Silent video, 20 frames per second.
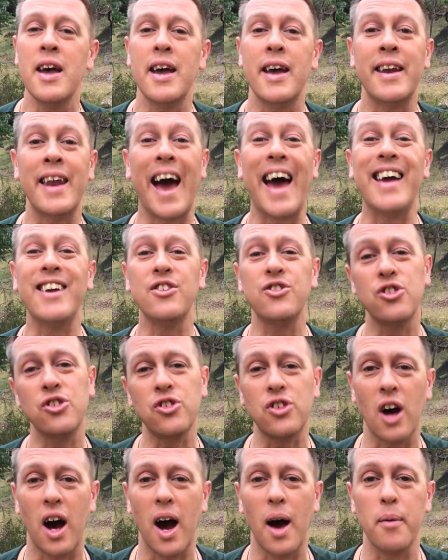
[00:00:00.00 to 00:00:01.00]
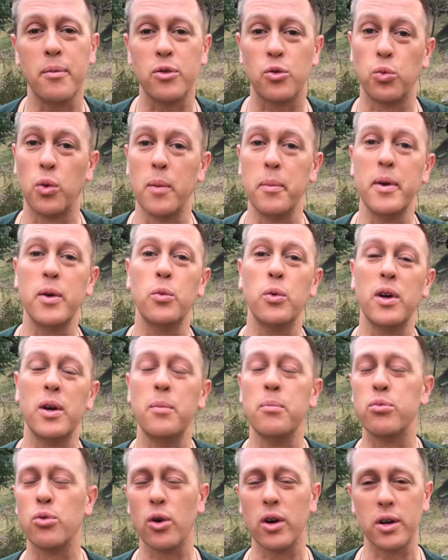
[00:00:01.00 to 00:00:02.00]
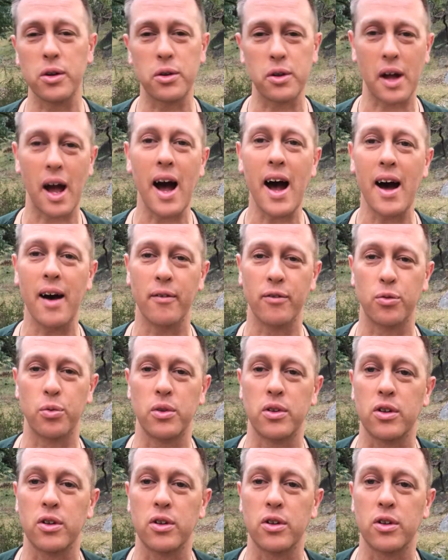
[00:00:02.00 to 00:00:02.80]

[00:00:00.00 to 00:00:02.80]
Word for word: In ancient times, women would embroider scarves